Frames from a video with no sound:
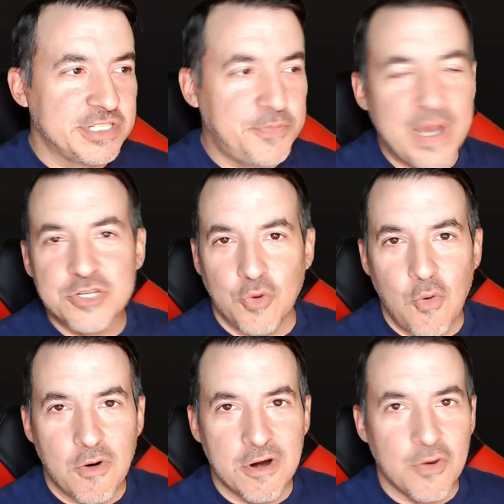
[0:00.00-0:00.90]
Special
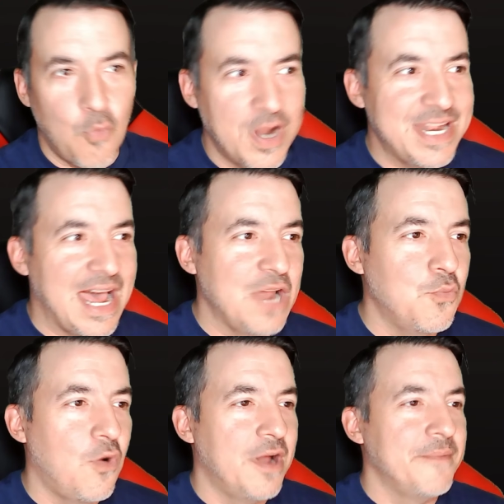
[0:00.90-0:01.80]
Order
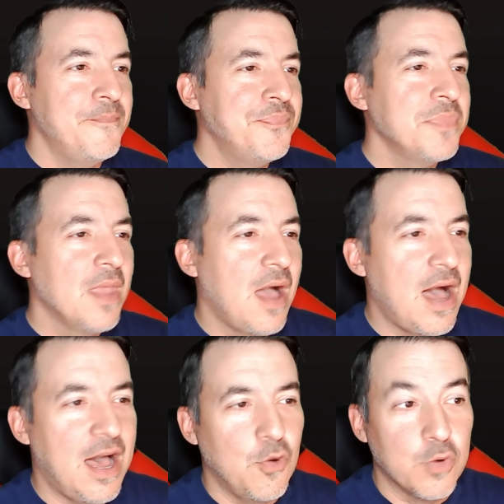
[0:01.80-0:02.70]
191,
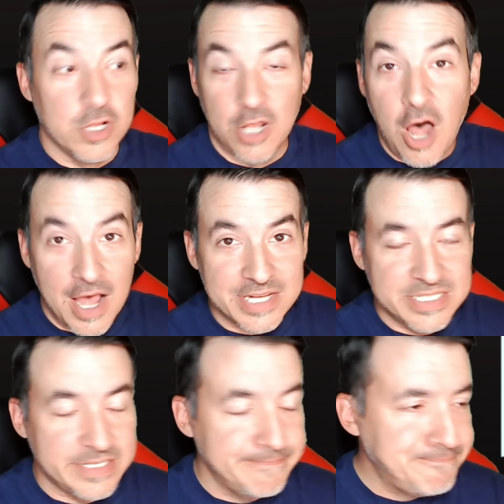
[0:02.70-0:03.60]
were
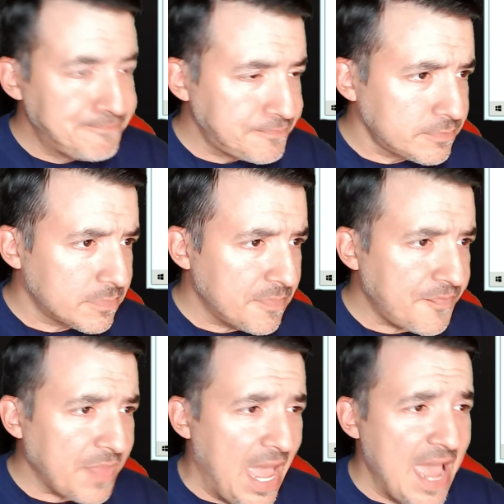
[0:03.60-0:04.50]
lost.
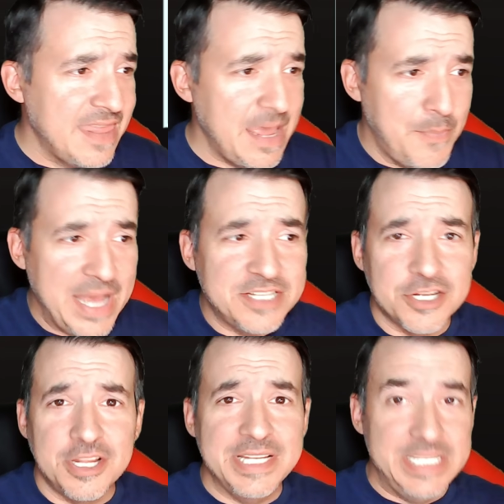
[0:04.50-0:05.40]
And they
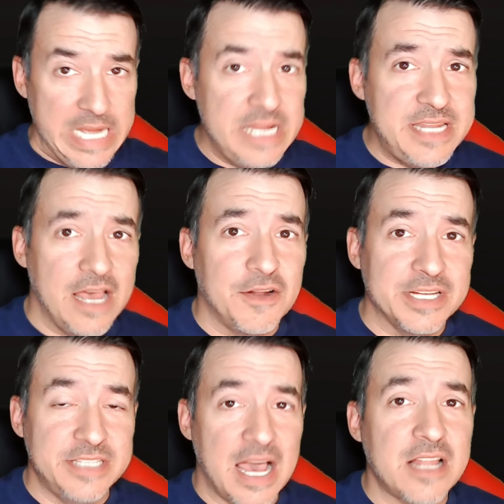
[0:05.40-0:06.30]
basically detailed
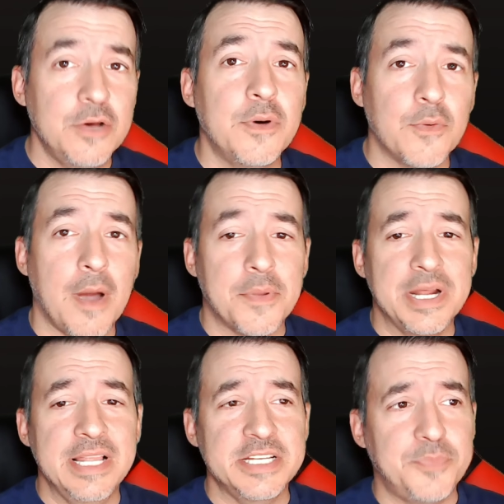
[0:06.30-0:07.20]
exactly what Robert E.
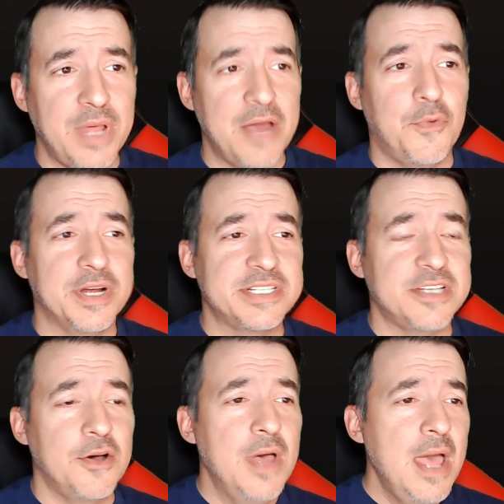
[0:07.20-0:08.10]
Lee's plan was. So